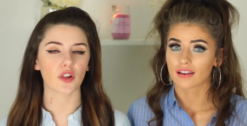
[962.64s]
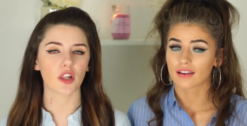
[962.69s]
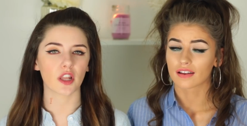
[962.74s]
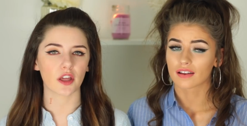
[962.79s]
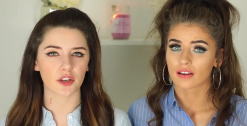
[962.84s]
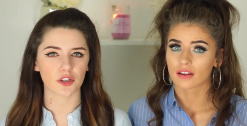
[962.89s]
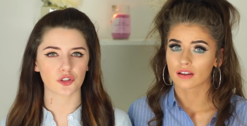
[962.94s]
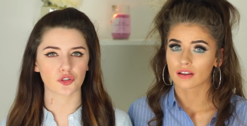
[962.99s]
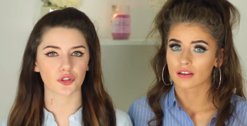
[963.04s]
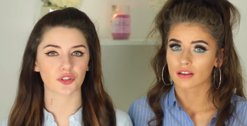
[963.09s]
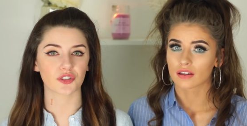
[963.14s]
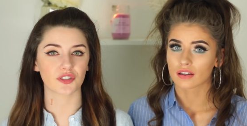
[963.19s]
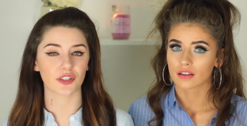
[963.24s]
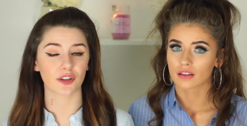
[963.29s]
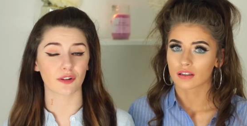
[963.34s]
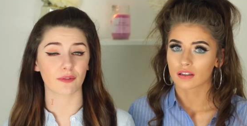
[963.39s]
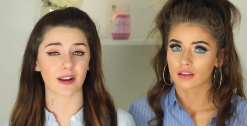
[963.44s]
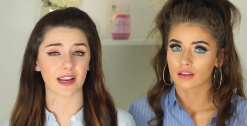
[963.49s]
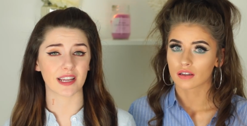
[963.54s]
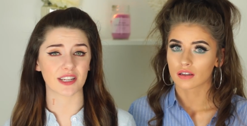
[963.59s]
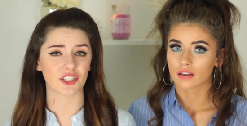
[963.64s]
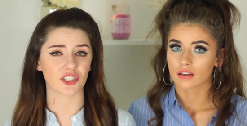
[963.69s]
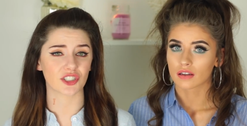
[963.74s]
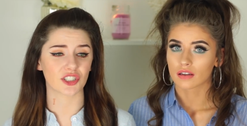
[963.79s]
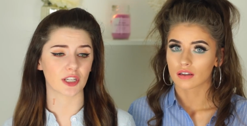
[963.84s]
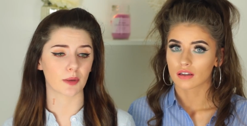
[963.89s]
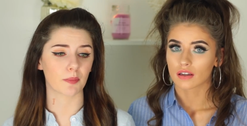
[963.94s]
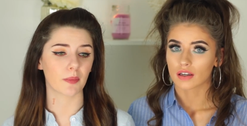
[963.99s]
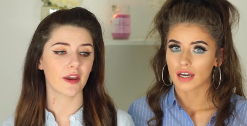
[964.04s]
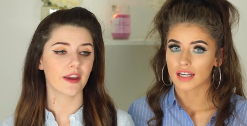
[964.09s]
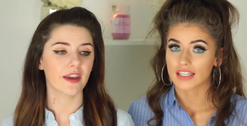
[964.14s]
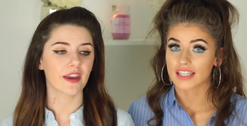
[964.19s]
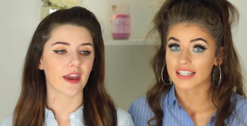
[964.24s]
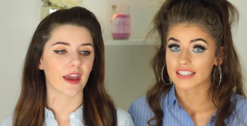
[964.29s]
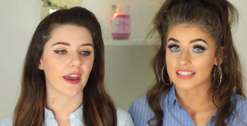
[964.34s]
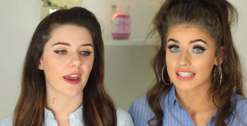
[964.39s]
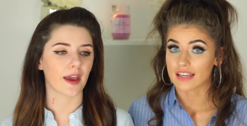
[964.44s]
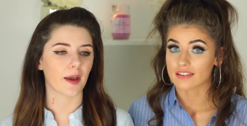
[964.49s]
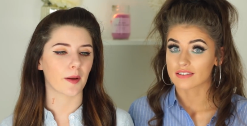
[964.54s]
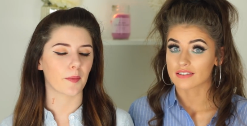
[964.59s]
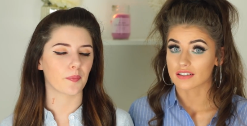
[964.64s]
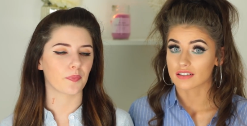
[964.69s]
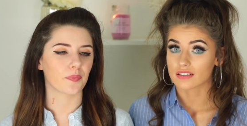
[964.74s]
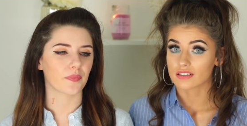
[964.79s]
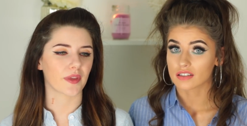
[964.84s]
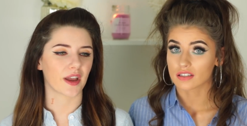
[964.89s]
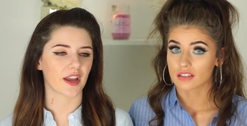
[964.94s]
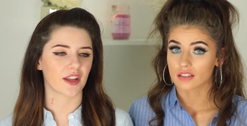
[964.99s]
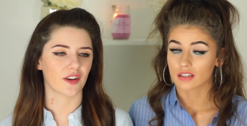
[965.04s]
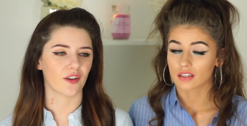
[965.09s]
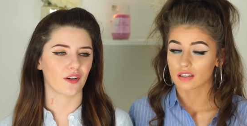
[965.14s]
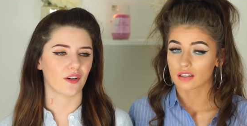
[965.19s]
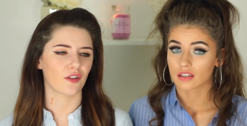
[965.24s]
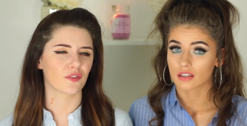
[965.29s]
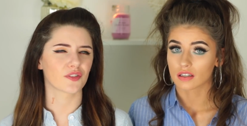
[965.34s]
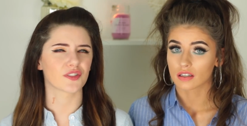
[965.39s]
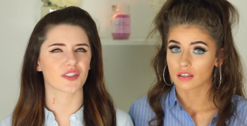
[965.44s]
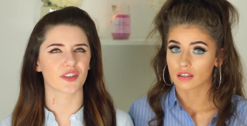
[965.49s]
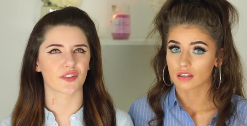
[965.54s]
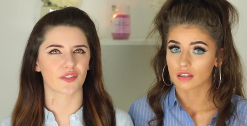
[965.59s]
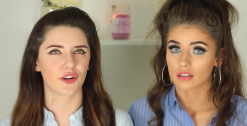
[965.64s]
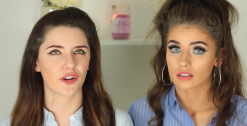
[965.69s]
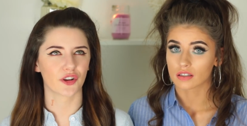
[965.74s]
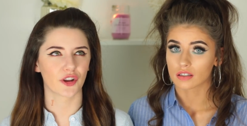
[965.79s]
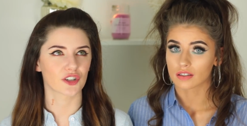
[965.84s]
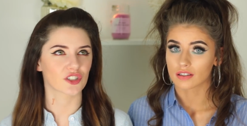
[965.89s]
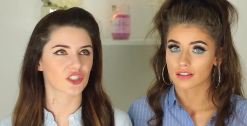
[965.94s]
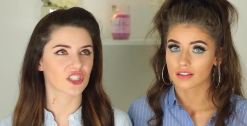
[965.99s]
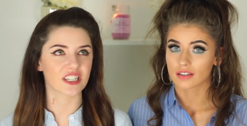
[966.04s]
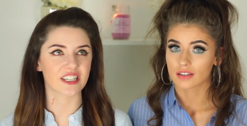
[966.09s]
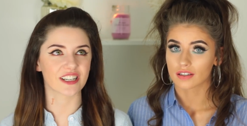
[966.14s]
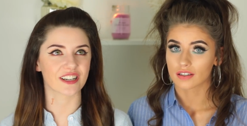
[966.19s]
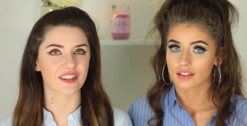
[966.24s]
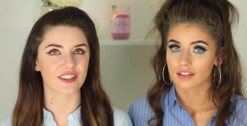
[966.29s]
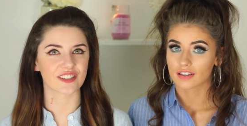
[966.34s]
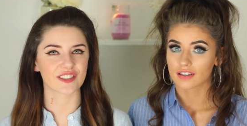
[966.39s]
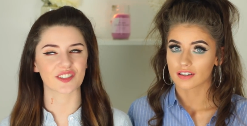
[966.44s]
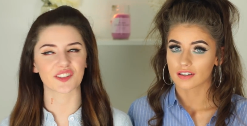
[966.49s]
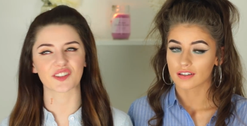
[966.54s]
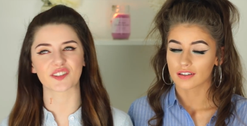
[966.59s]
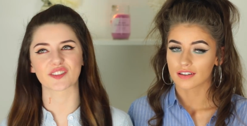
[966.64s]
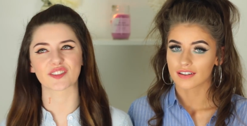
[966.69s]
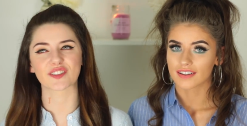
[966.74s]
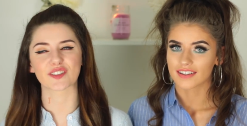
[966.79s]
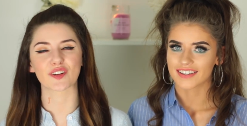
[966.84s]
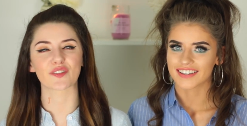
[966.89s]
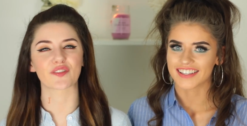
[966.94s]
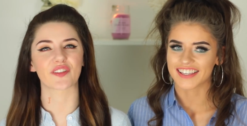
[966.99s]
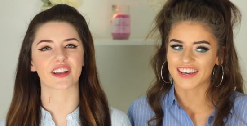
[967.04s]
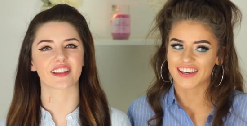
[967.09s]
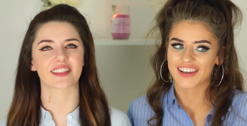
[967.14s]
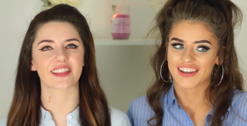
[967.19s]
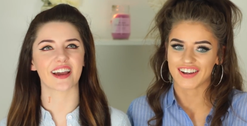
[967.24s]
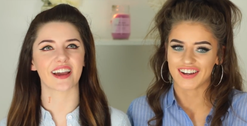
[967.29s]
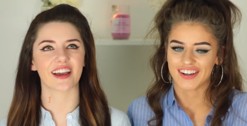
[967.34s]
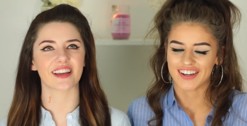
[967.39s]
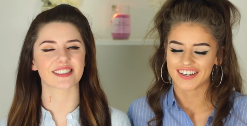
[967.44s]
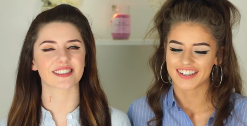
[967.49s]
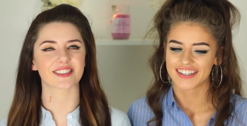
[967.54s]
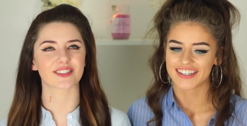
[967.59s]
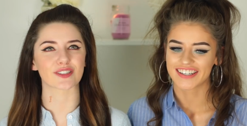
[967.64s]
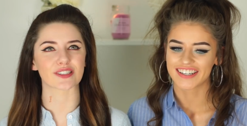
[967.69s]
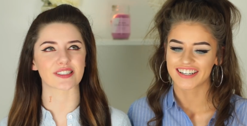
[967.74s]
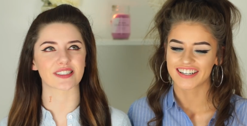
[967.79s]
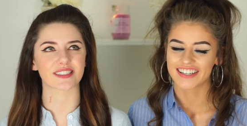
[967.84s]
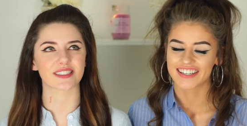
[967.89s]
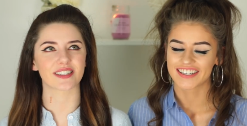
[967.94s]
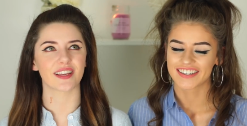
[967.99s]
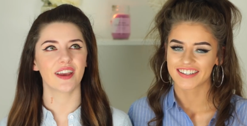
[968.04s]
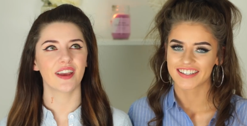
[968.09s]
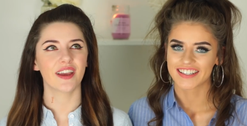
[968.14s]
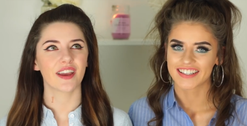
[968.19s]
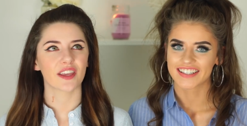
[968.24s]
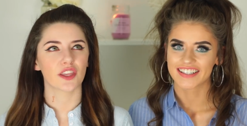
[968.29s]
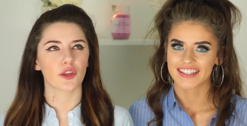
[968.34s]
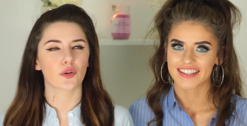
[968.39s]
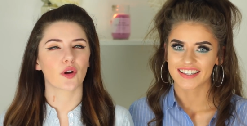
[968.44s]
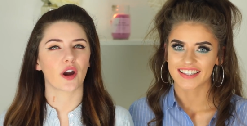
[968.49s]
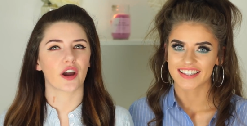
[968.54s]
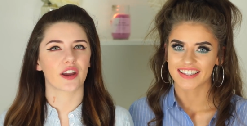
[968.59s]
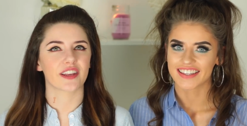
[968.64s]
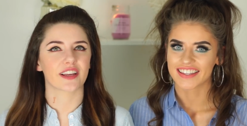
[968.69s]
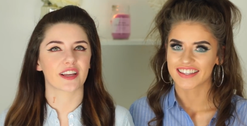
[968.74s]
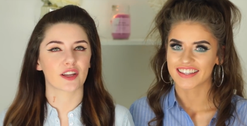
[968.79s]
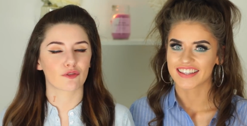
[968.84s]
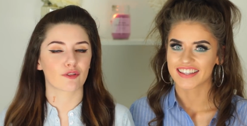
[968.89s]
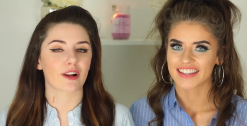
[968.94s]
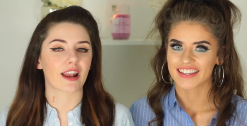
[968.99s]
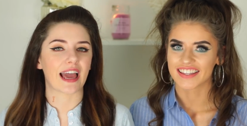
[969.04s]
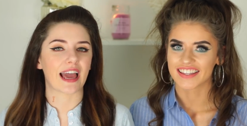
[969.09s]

Speaker 1: you've a lot of trust in a relationship and you get um, tested um, and obviously if you're not cheating on each other and stuff like that it's just you kind of can